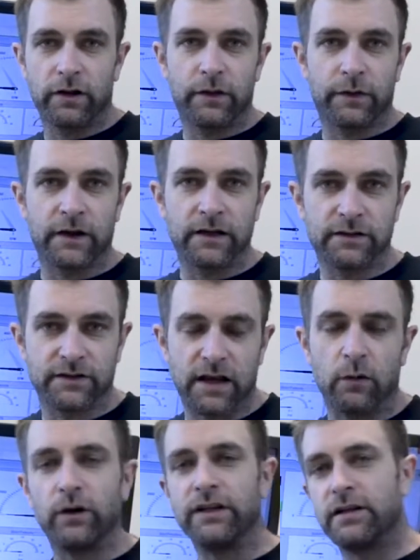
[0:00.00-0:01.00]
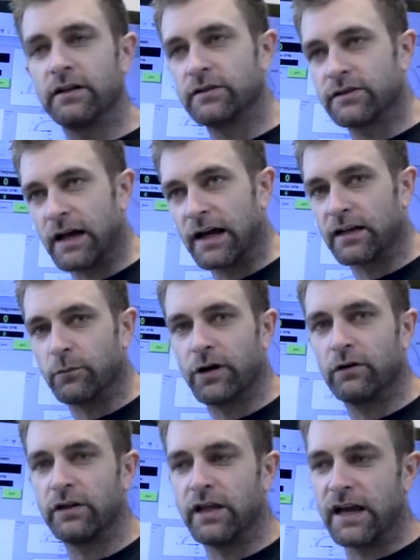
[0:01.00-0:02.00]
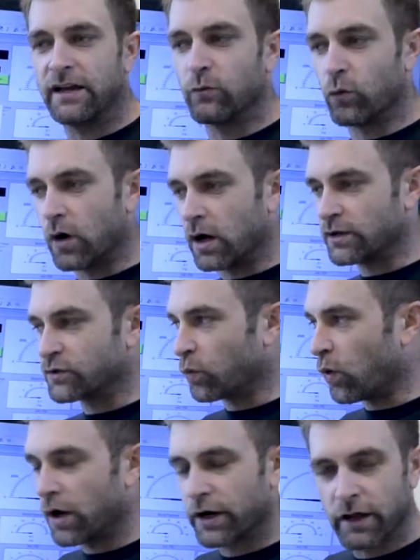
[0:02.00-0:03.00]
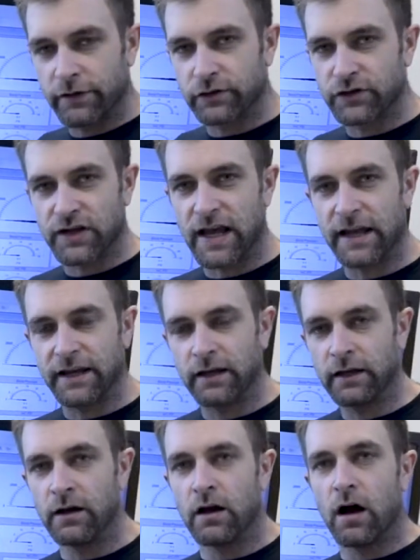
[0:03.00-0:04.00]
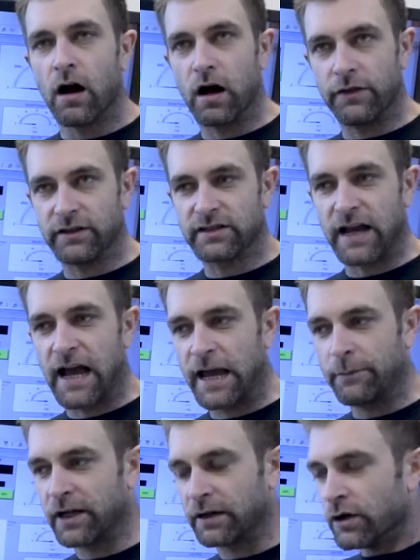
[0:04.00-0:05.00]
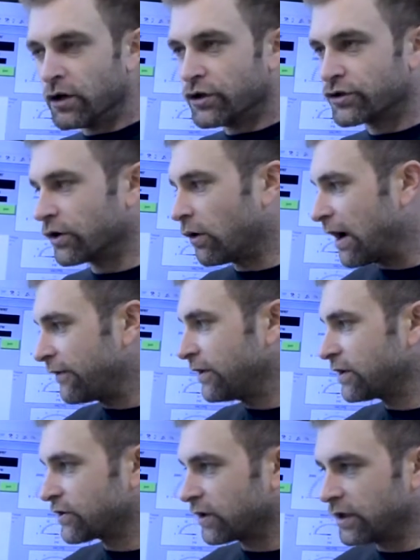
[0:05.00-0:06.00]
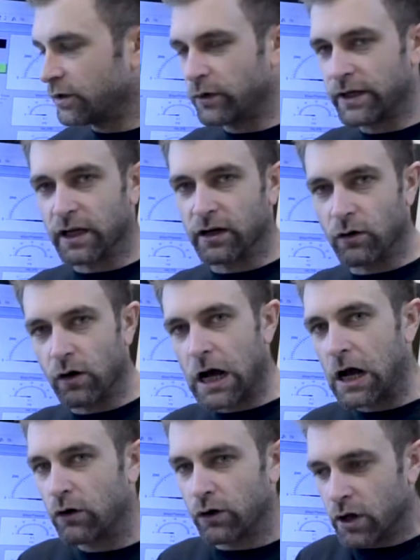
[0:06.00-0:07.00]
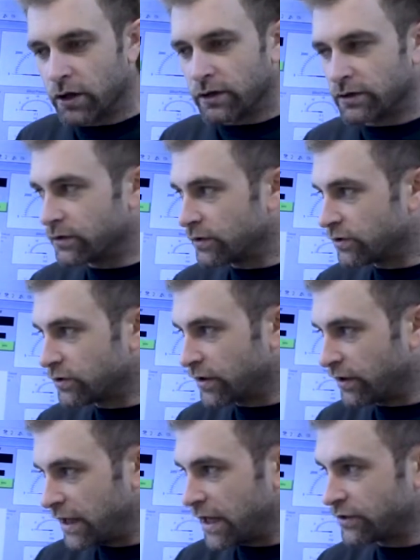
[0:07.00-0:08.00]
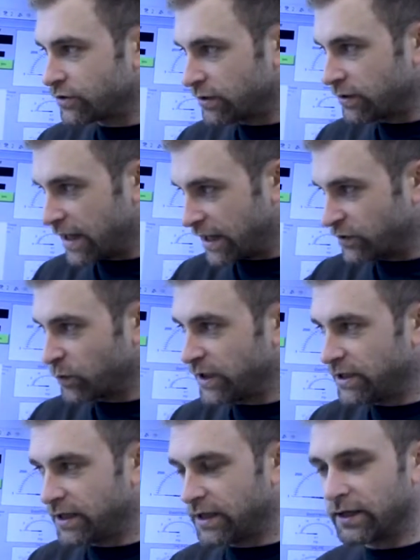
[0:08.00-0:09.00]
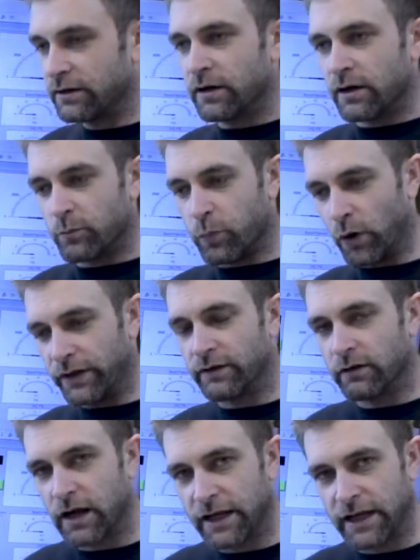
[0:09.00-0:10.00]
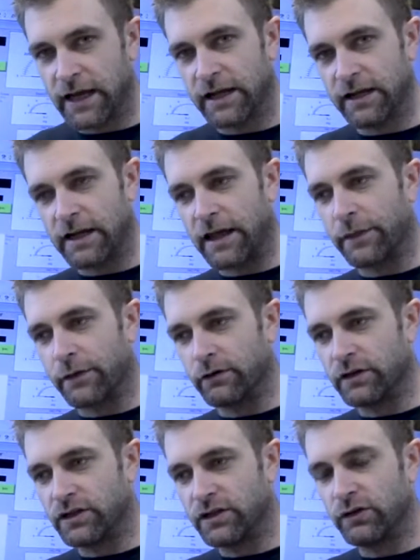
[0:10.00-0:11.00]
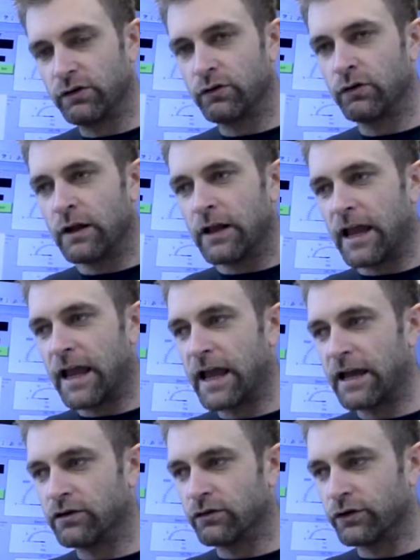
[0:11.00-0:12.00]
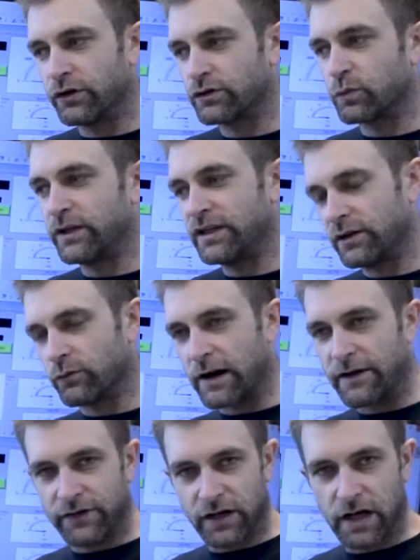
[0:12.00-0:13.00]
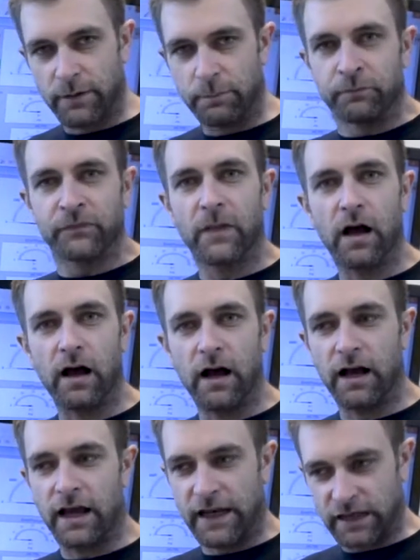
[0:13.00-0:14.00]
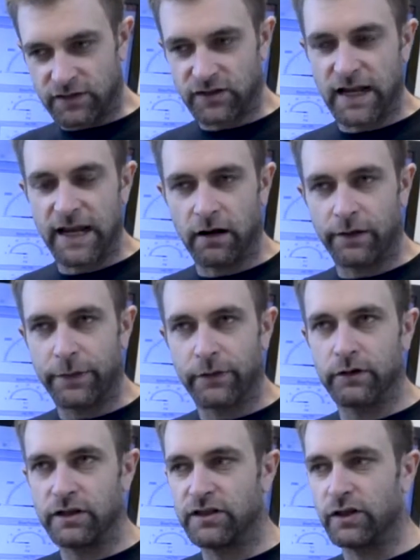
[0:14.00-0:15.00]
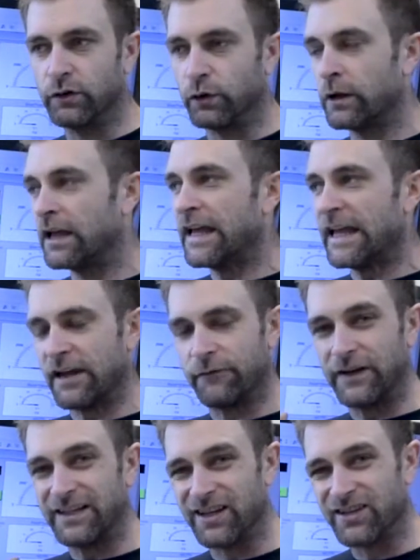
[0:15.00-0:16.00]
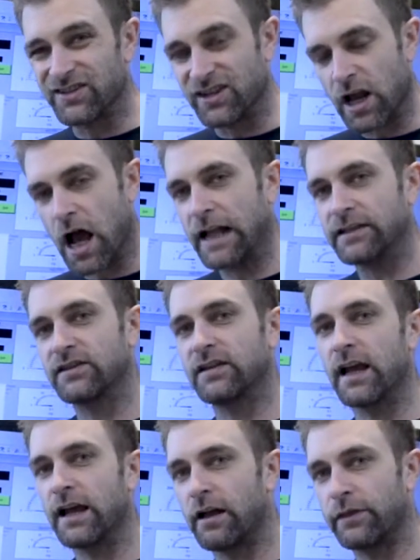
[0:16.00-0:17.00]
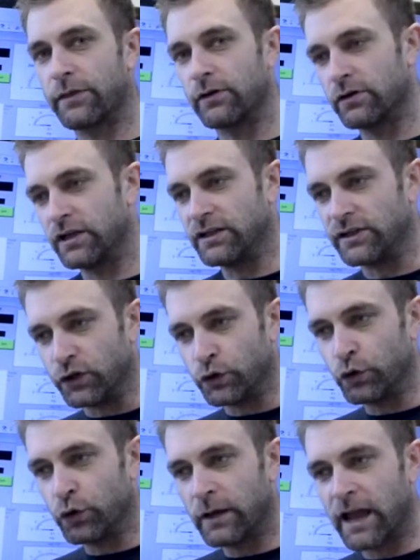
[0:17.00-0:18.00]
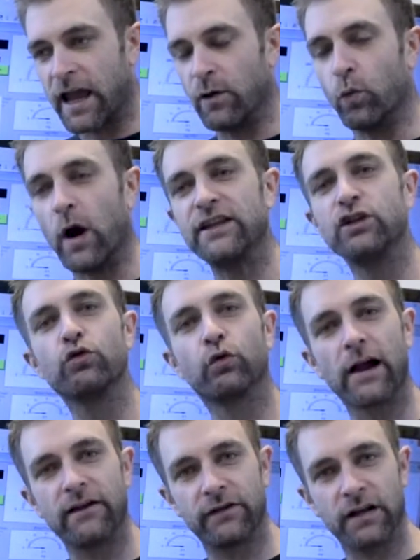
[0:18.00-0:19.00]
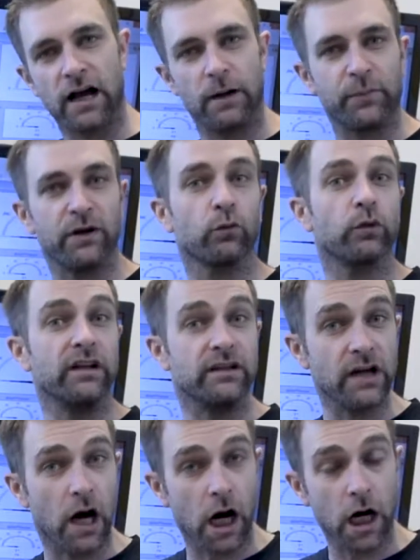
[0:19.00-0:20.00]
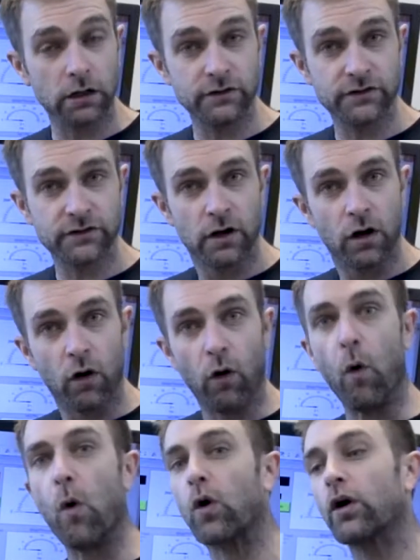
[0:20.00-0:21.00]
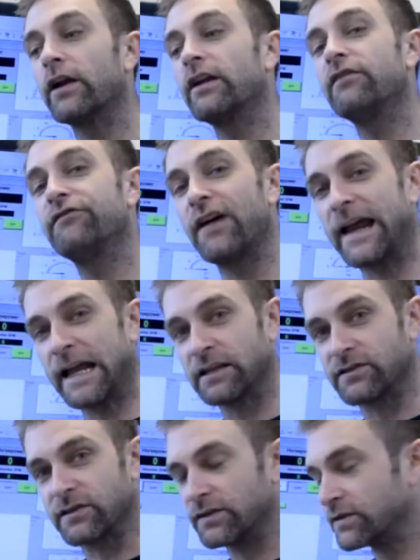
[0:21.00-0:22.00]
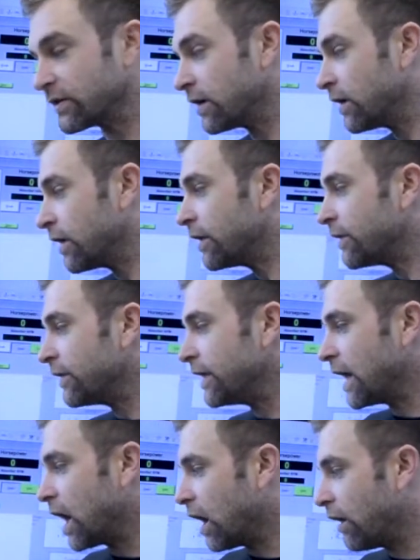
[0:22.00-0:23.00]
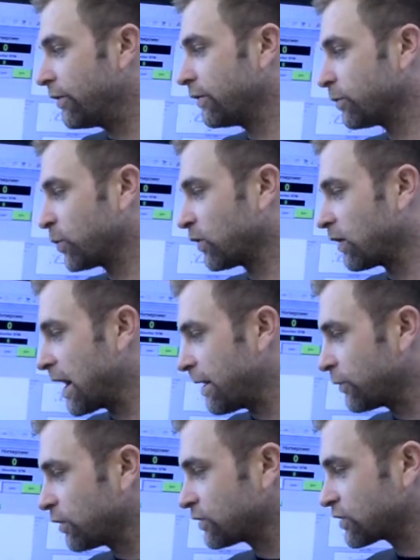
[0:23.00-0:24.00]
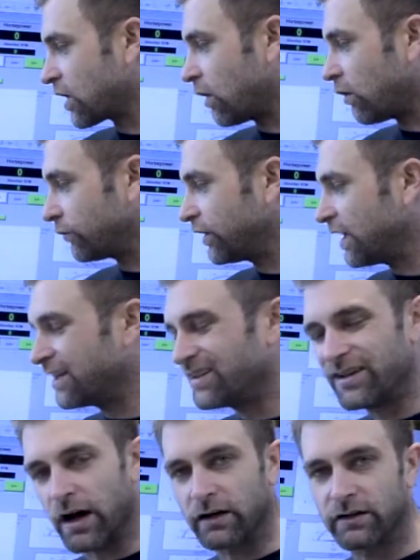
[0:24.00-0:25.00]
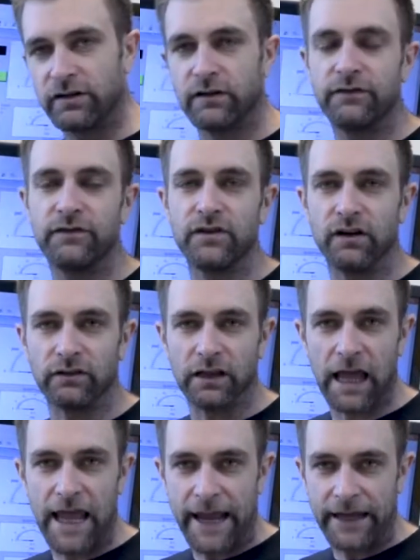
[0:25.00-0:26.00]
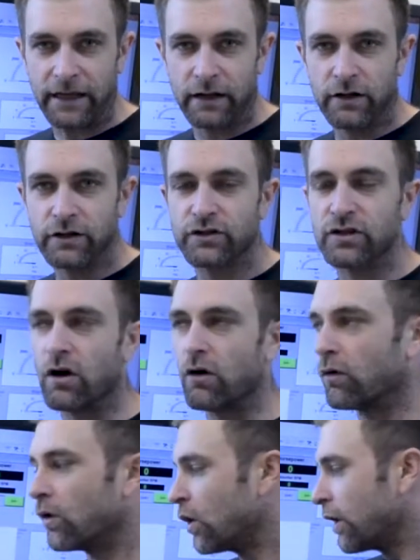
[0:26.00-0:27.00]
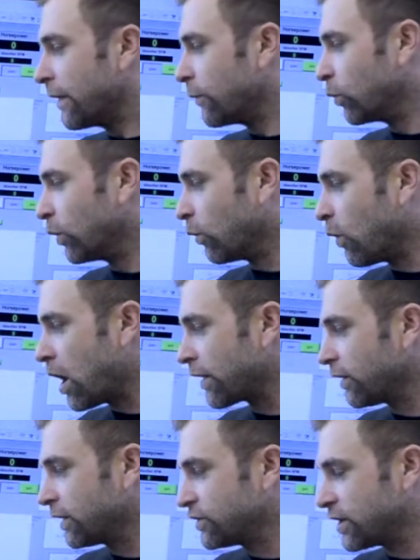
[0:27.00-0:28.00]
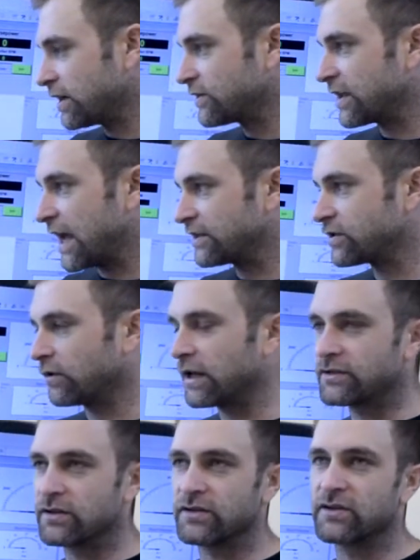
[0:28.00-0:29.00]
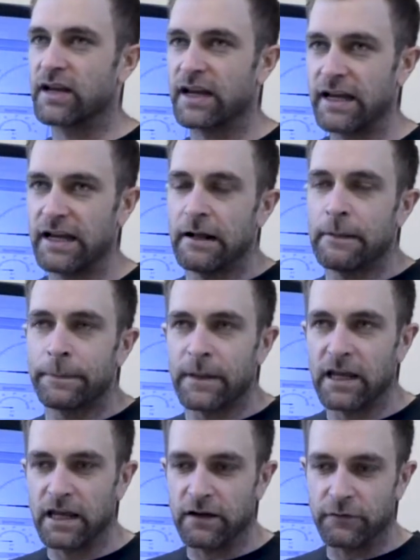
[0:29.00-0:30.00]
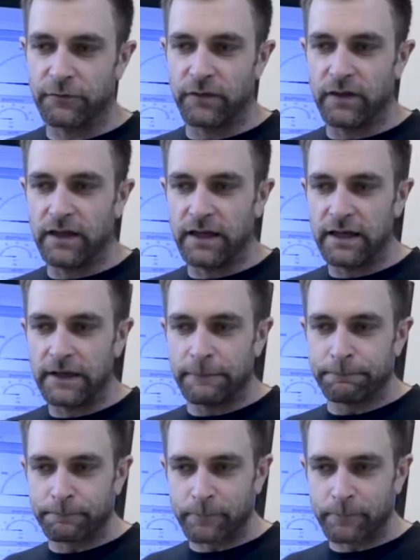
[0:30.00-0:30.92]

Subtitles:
of the things that we didn't talk about yet was one other setting on the timing. So obviously we can go out to the engine as we did, point the light at it at 32, and you'll notice we did rev it up and it stayed on 32. If it does not stay on 32, and when you rev it up, it retards or it advances, the other parameter is called inductive delay. So we'll want to adjust that. So let's just say if the